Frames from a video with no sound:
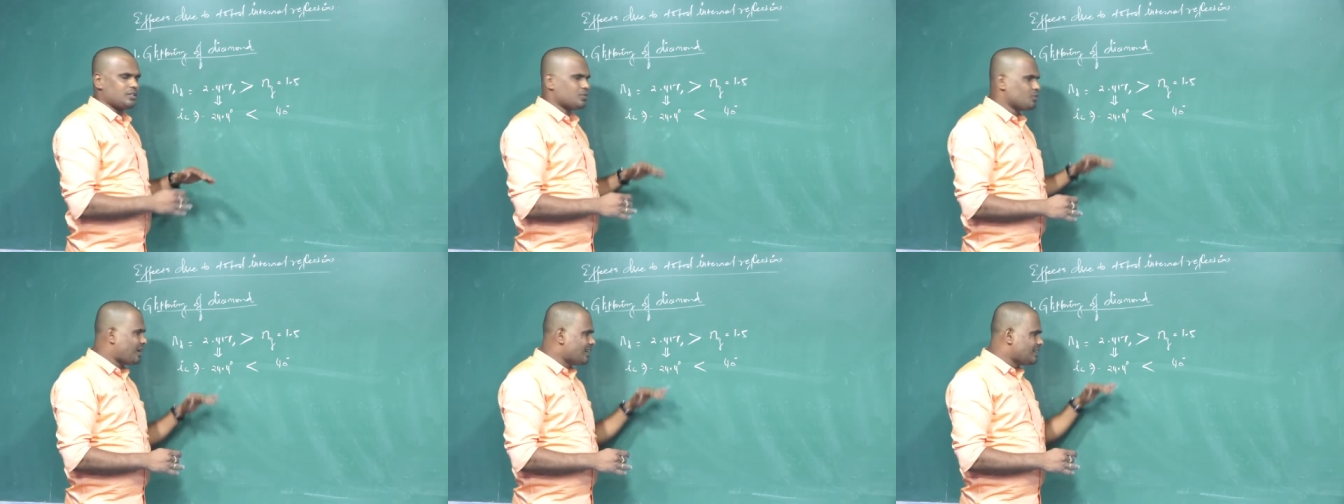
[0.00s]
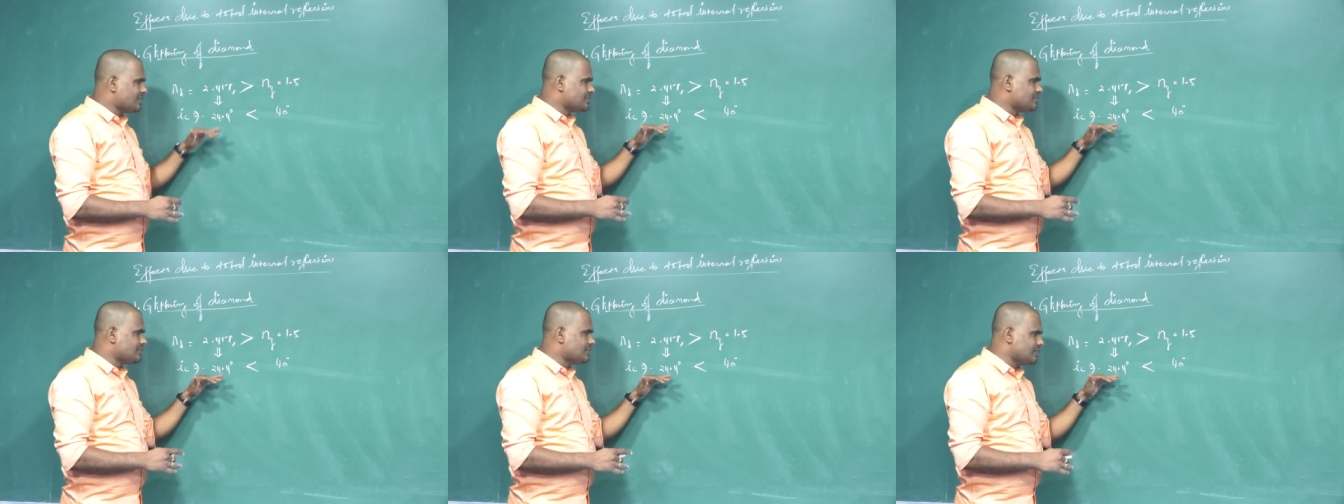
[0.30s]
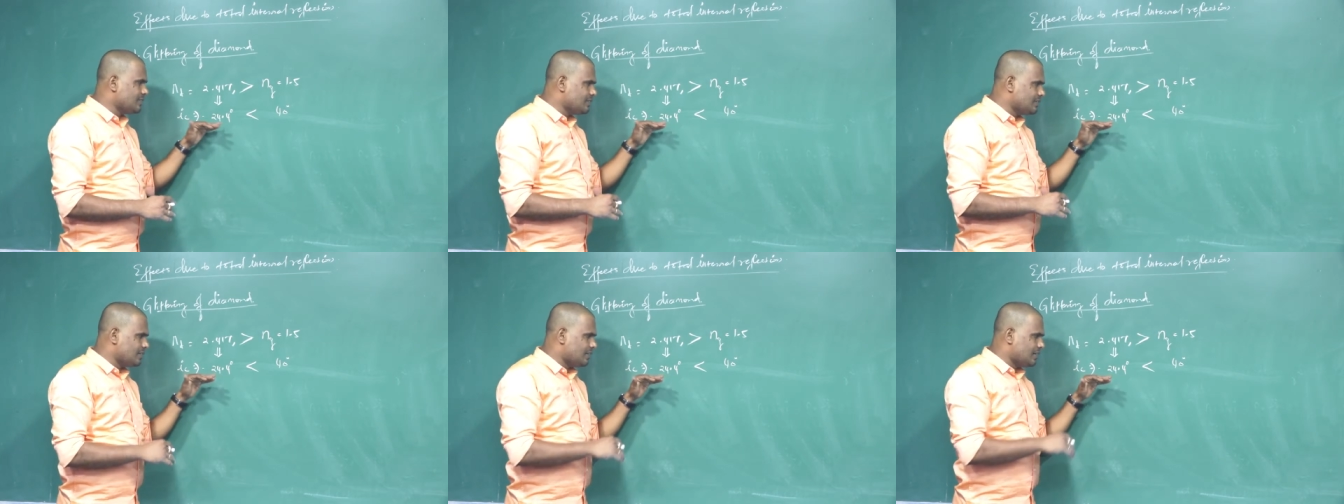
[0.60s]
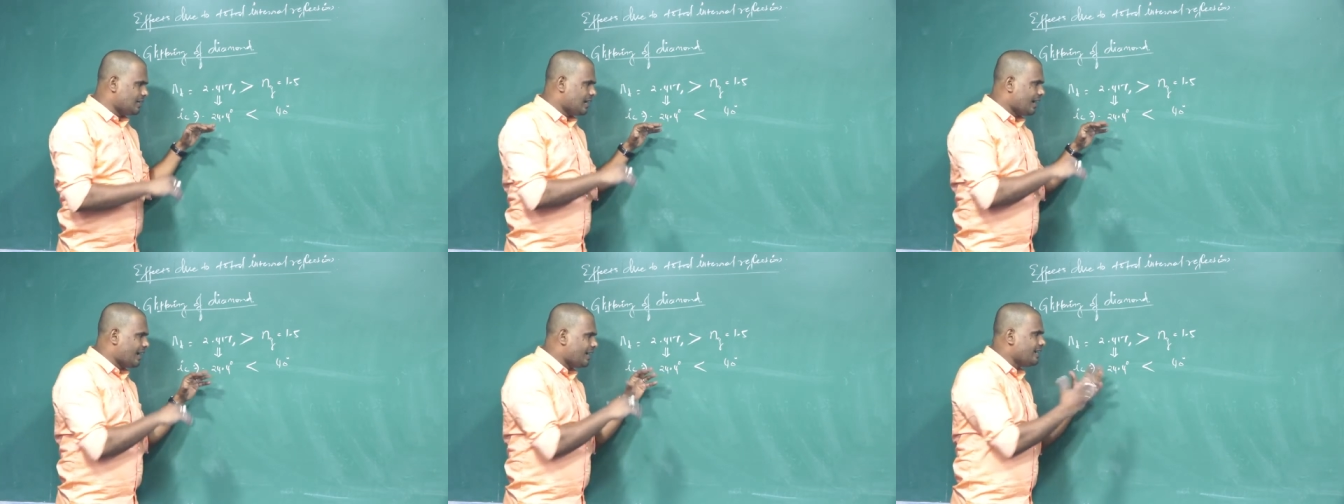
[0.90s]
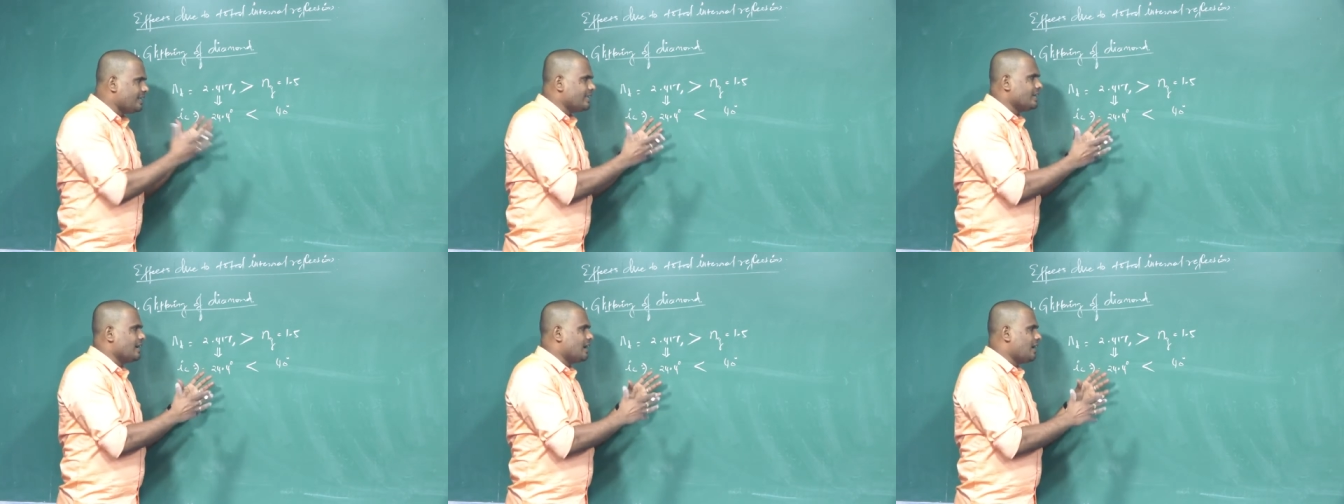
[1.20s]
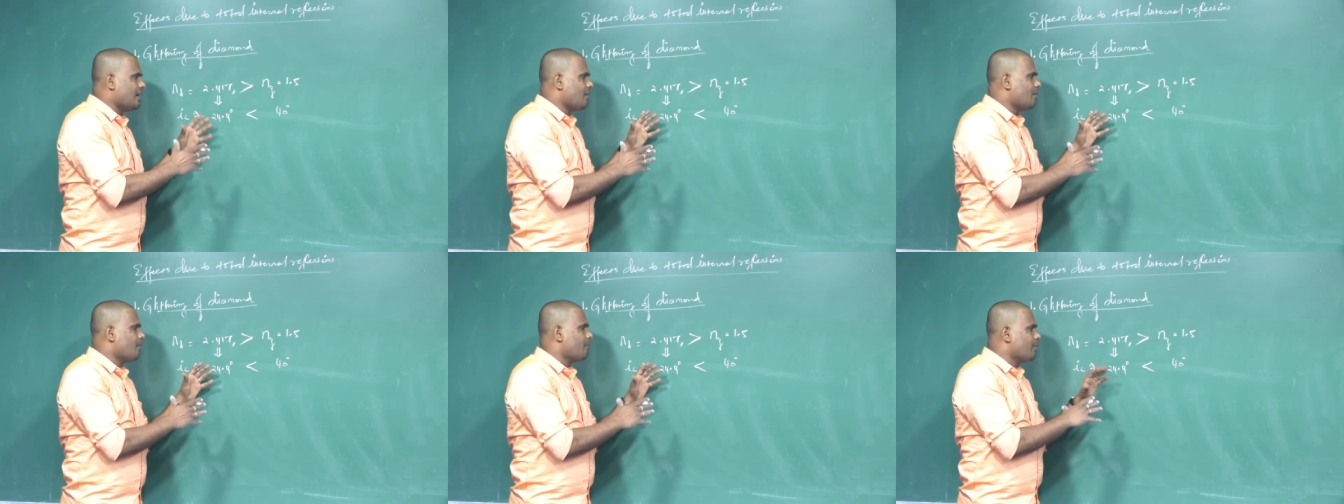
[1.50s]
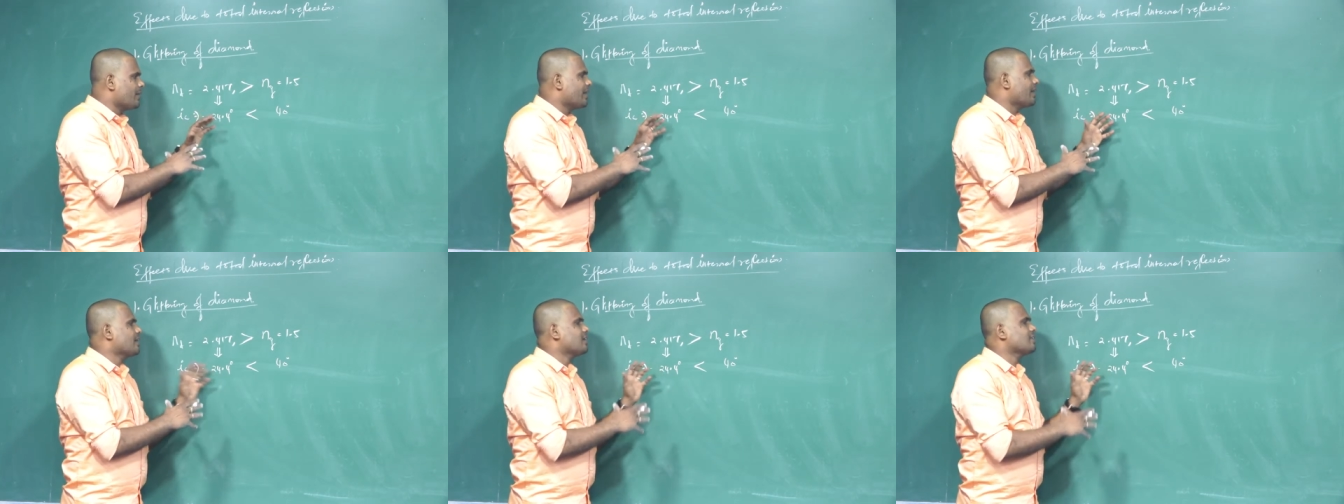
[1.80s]
What is the idea
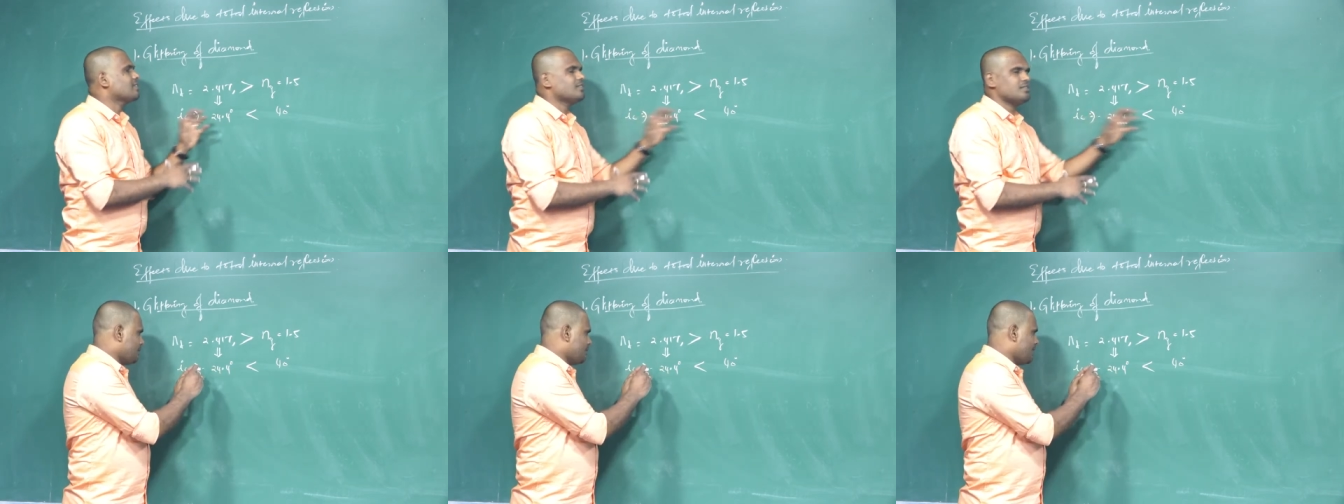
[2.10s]
behind the